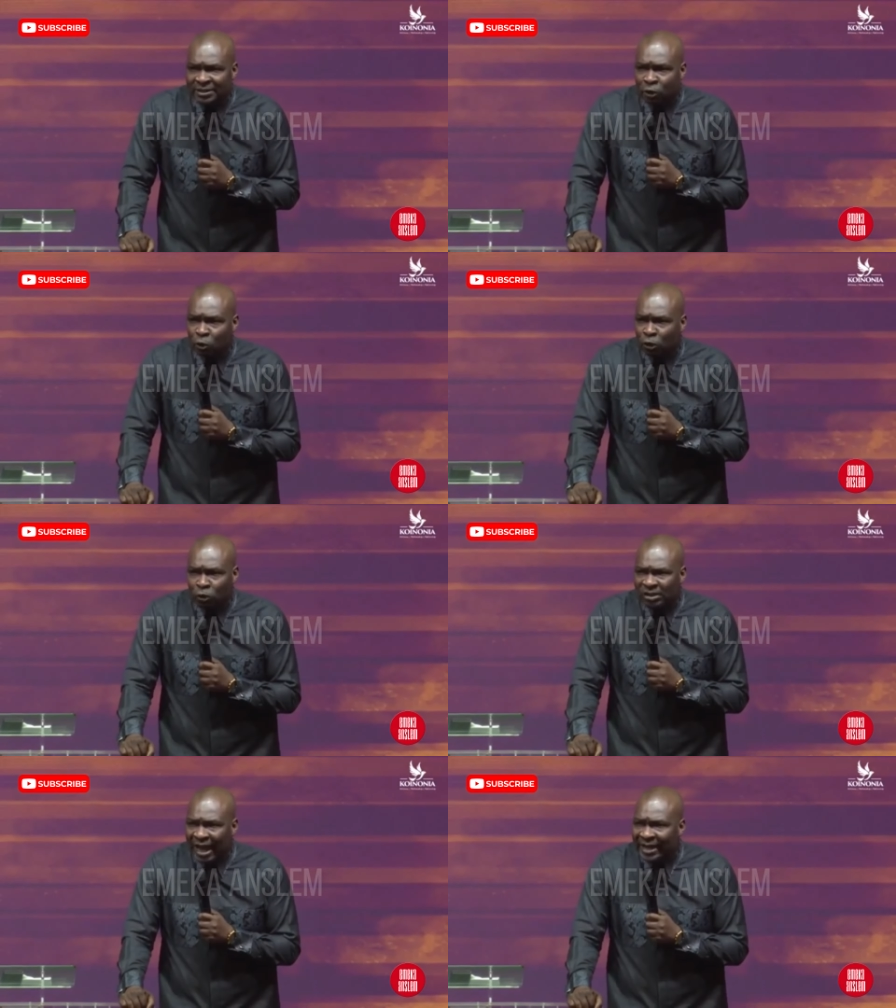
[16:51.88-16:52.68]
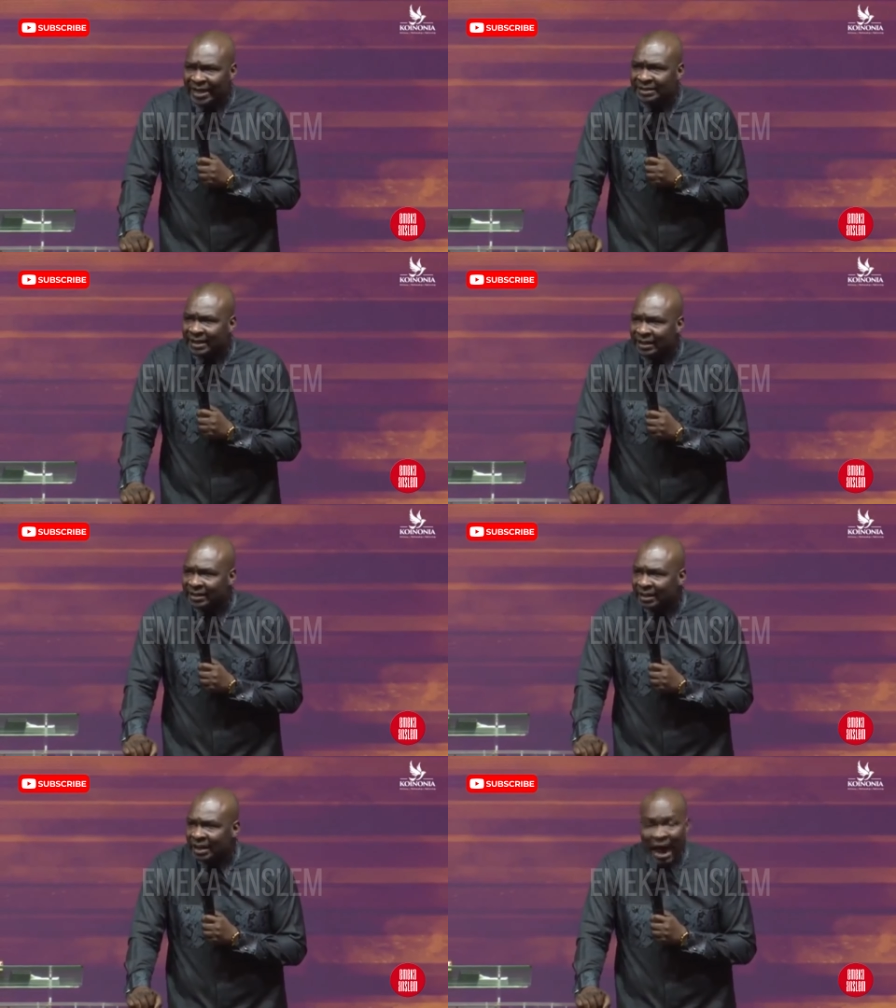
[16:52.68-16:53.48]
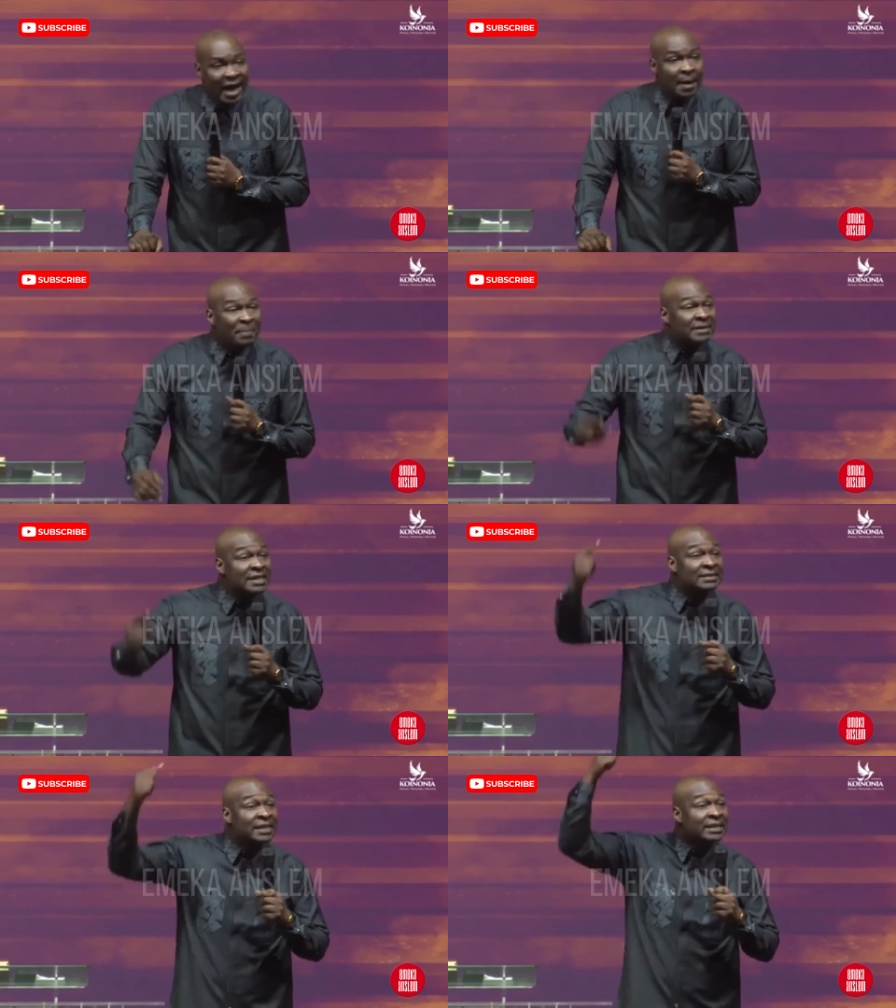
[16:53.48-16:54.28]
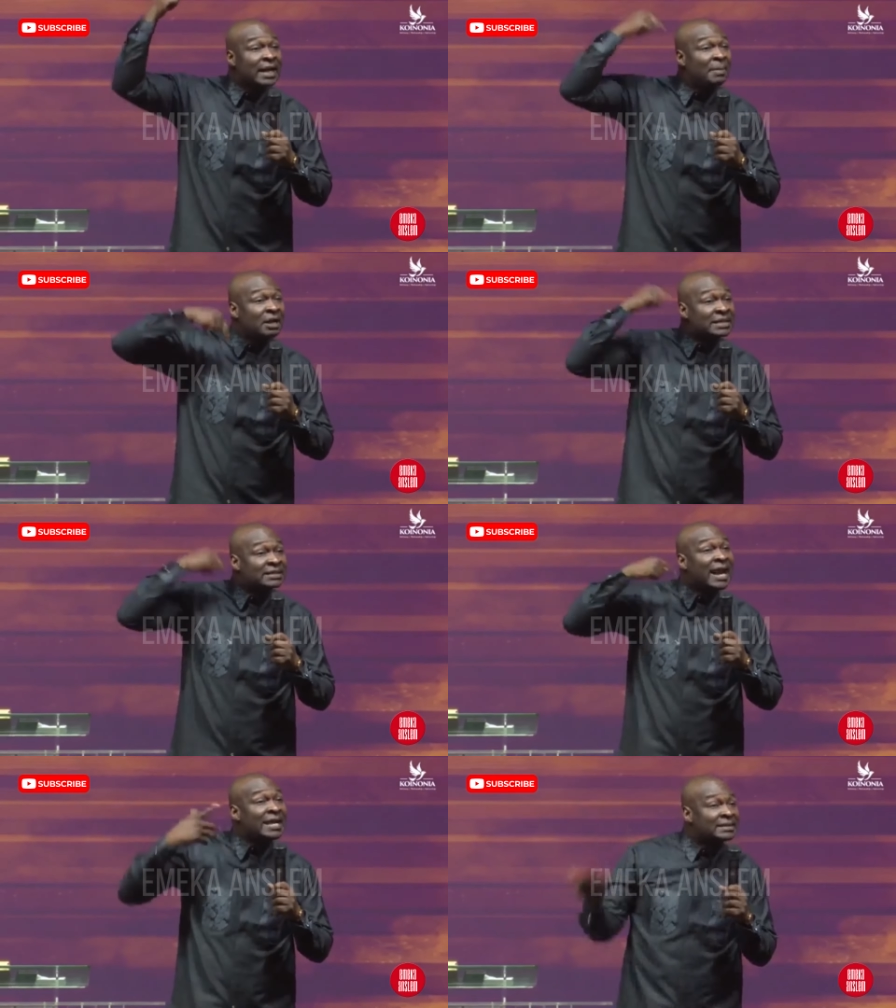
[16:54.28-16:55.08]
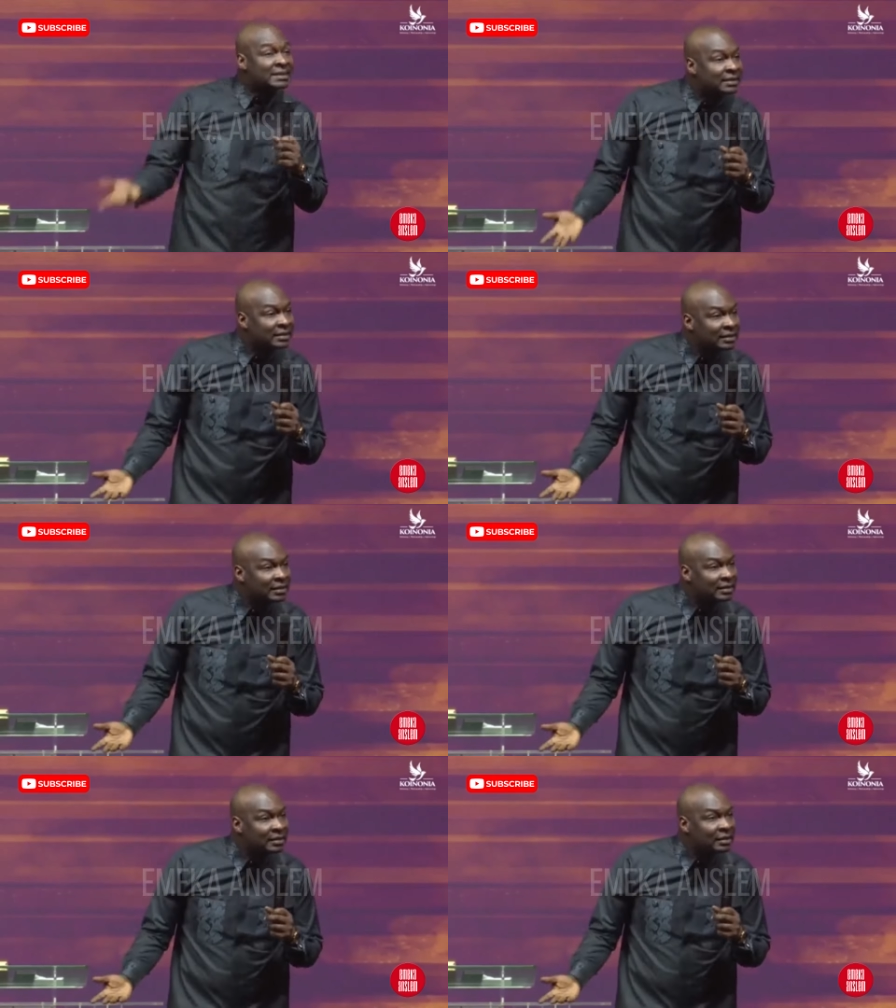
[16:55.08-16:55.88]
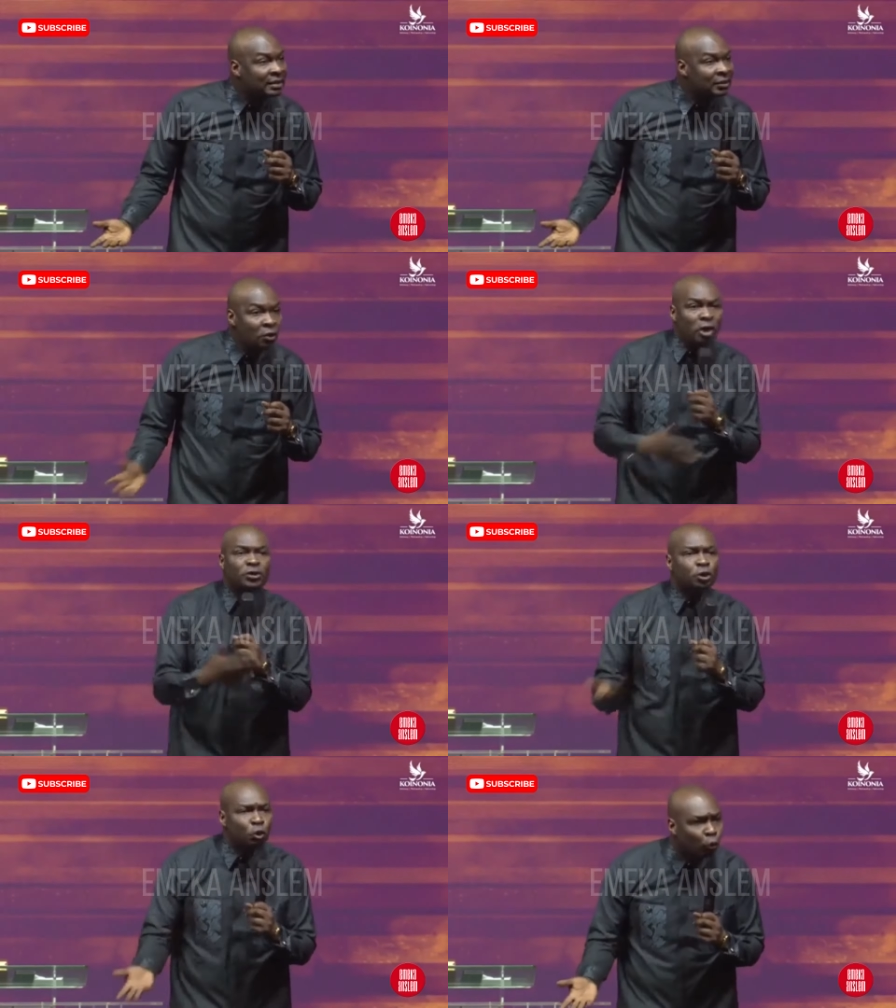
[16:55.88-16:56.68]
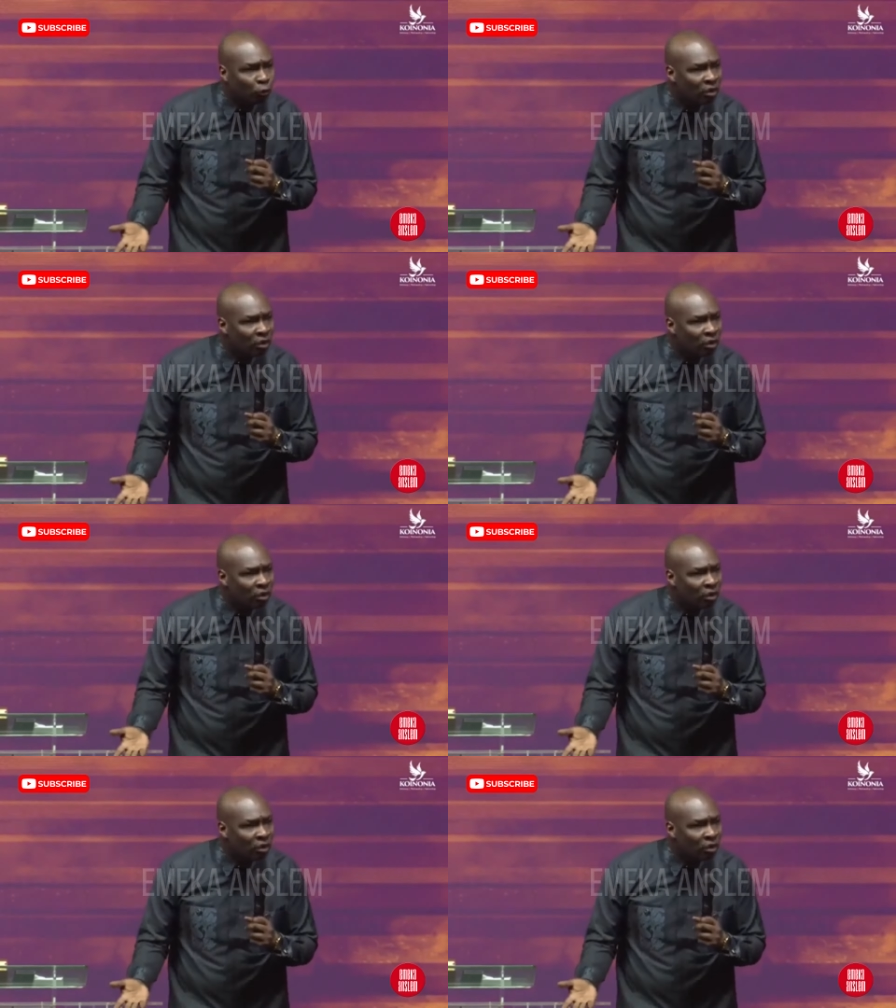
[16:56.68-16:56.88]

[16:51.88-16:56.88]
looks like hatred. And the person is thinking about his rent. Not you.